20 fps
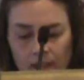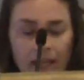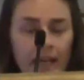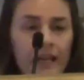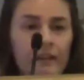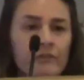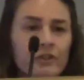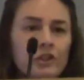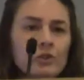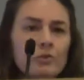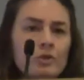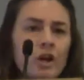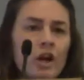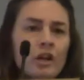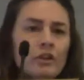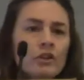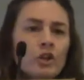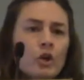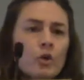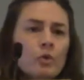Have you
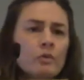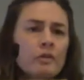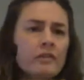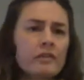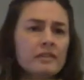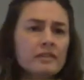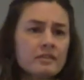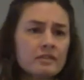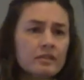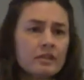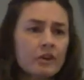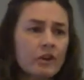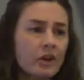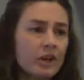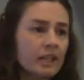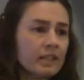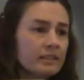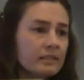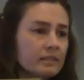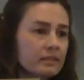not known this
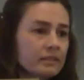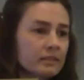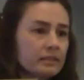God?